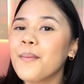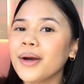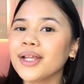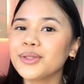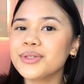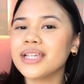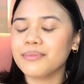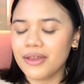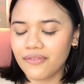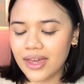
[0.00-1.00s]
But I do
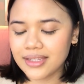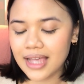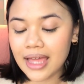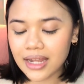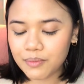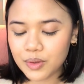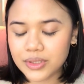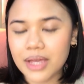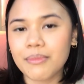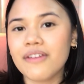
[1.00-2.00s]
set my face, and I'm
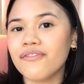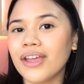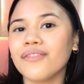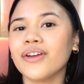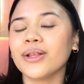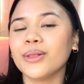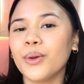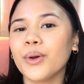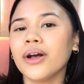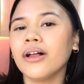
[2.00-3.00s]
using my favorite
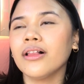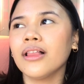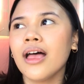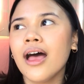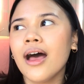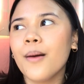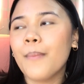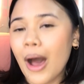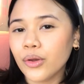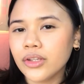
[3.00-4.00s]
local
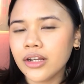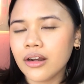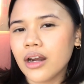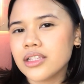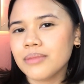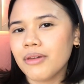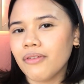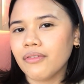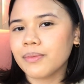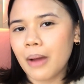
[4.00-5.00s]
powder, and honestly my
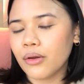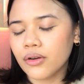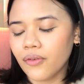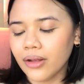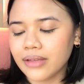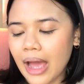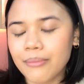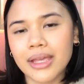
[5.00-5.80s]
favorite powder of all time.